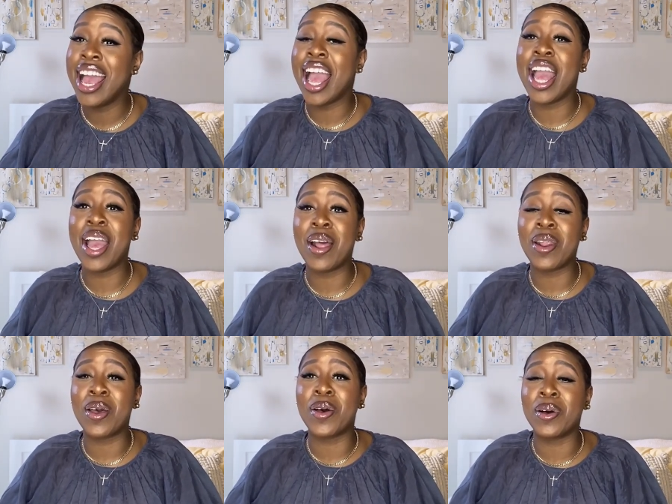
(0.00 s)
And
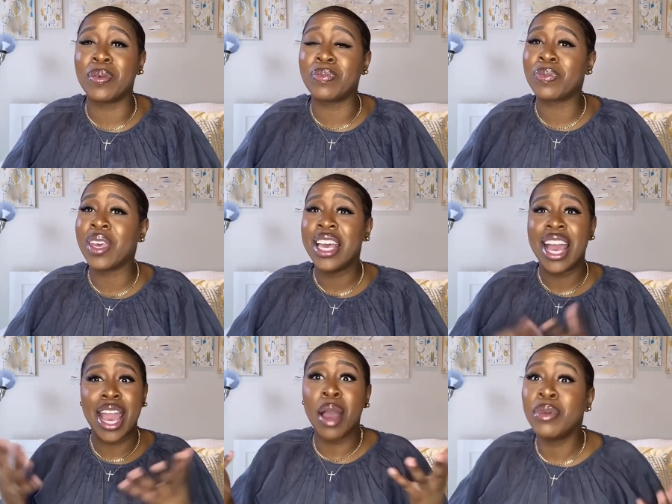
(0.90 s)
um,
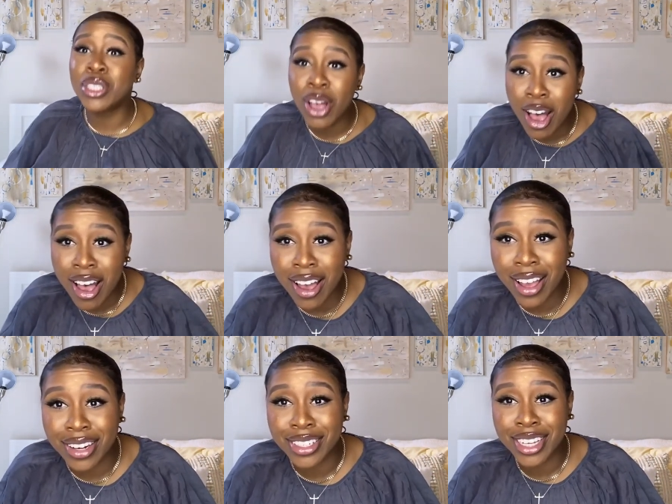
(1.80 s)

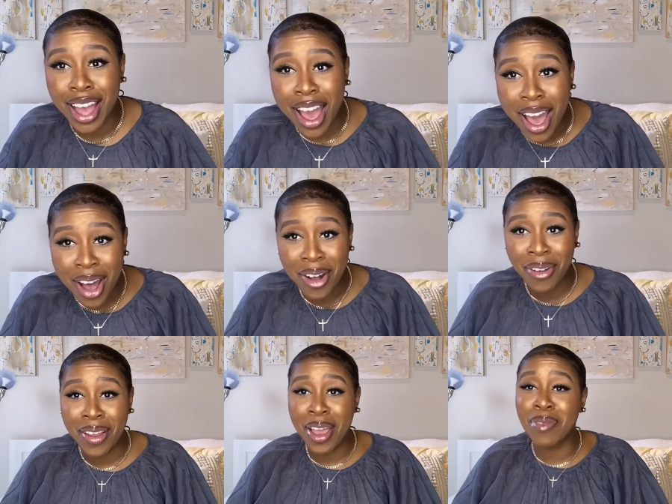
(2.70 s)
Amazon, ciao.
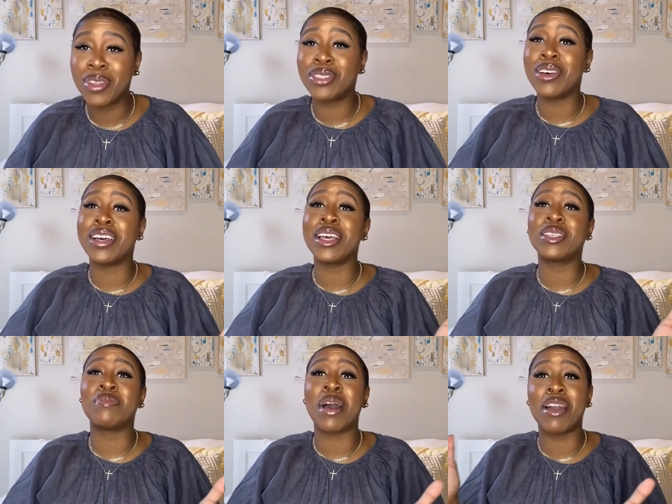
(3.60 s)
Amazon is
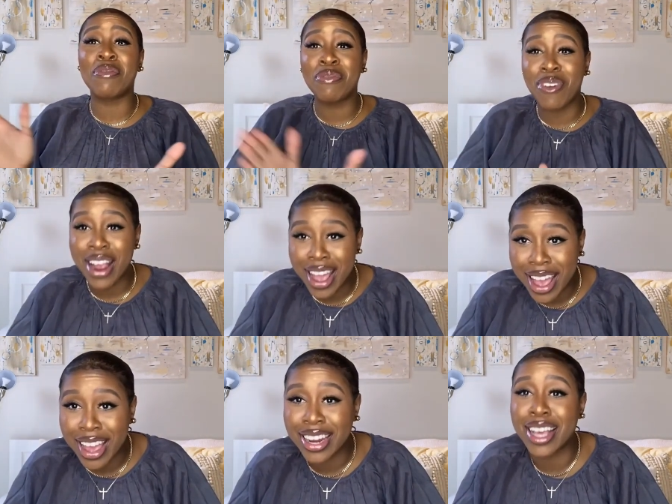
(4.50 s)
my
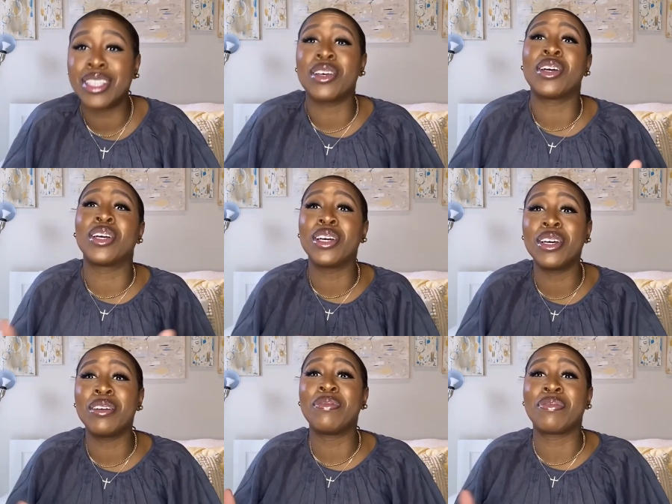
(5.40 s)
friend. That's a
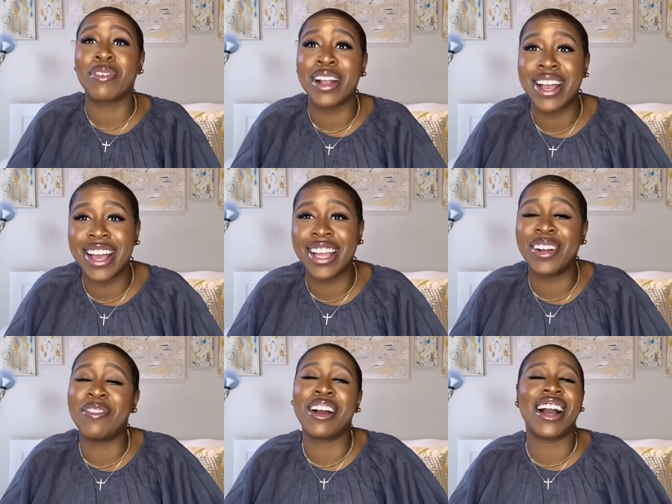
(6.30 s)
good friend.
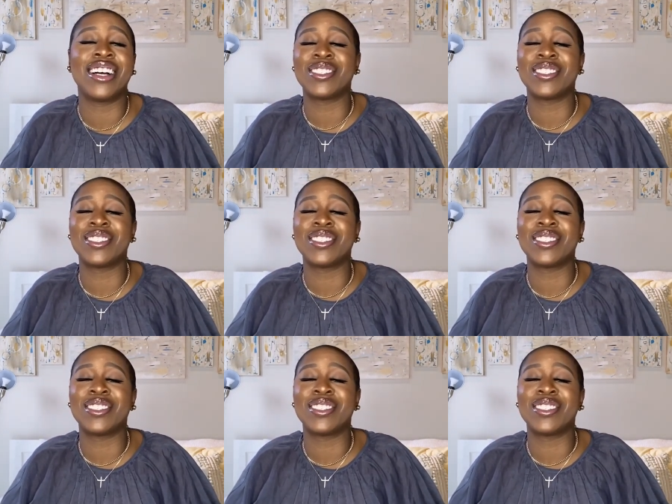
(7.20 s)
Oh my gosh.